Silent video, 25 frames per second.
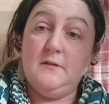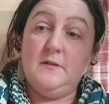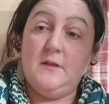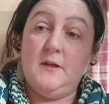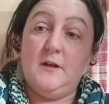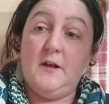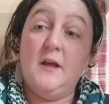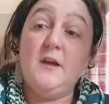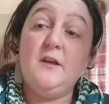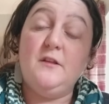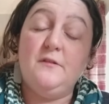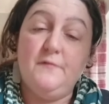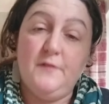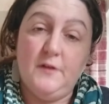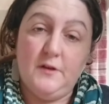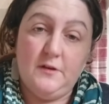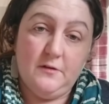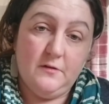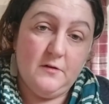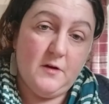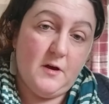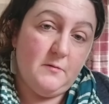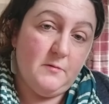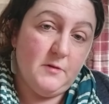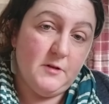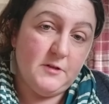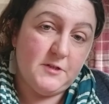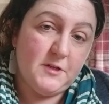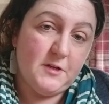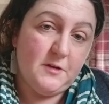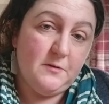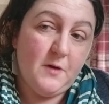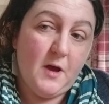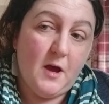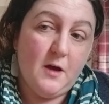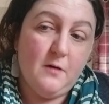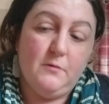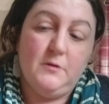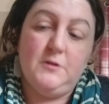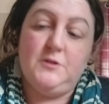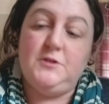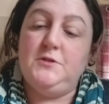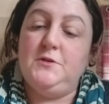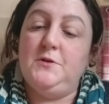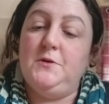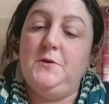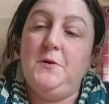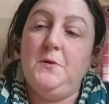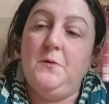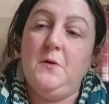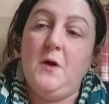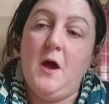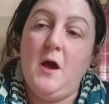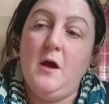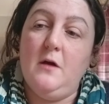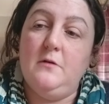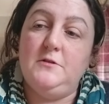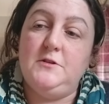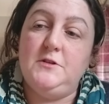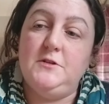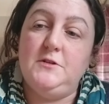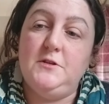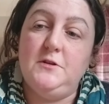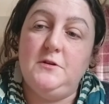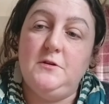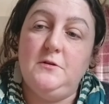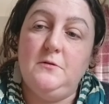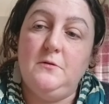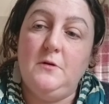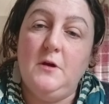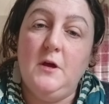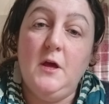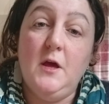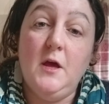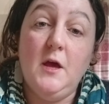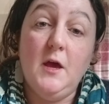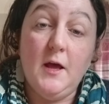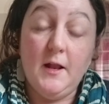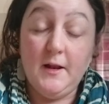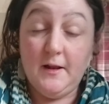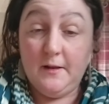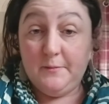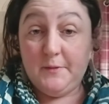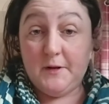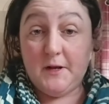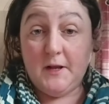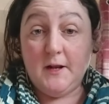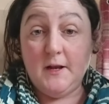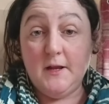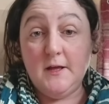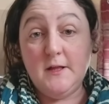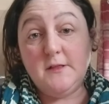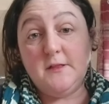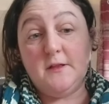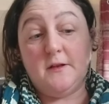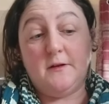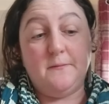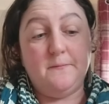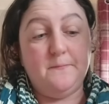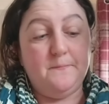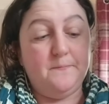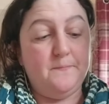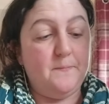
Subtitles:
The next video I will show you how to do a little bit of glazing.